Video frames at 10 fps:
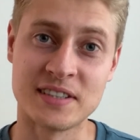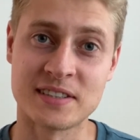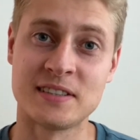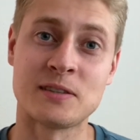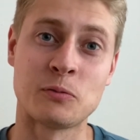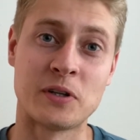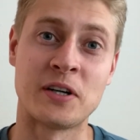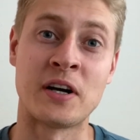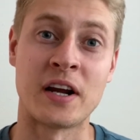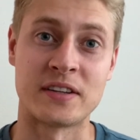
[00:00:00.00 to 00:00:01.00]
is where
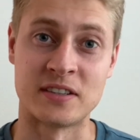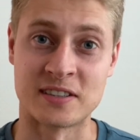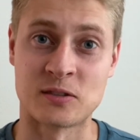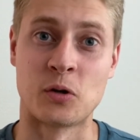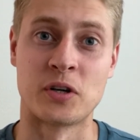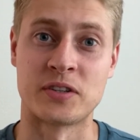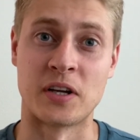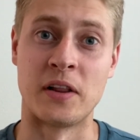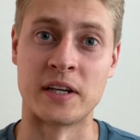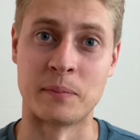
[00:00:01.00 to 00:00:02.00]
the
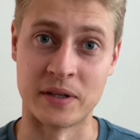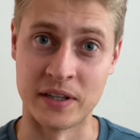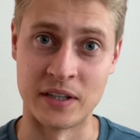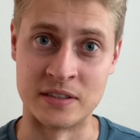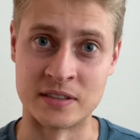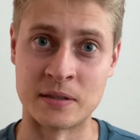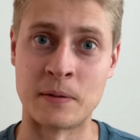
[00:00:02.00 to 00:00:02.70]
storytelling begins.